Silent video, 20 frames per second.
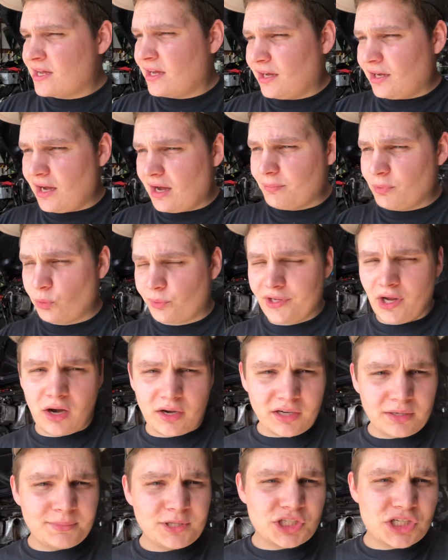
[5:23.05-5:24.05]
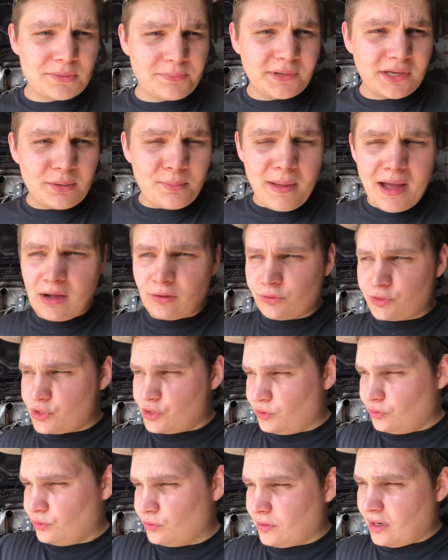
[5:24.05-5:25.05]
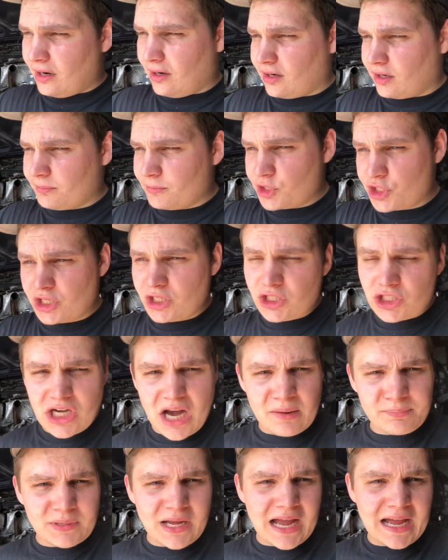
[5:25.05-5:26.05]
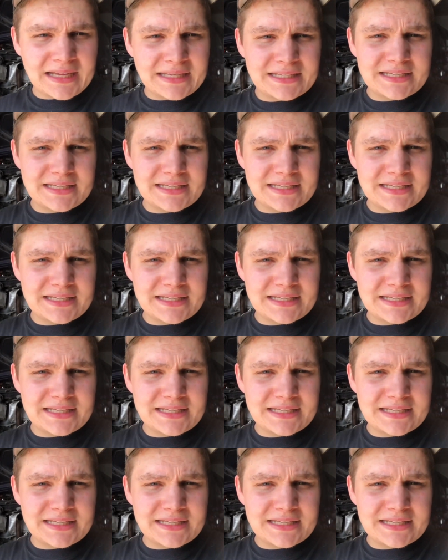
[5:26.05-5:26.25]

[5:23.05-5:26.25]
But we are going to be shipping them out to our machine shop guy.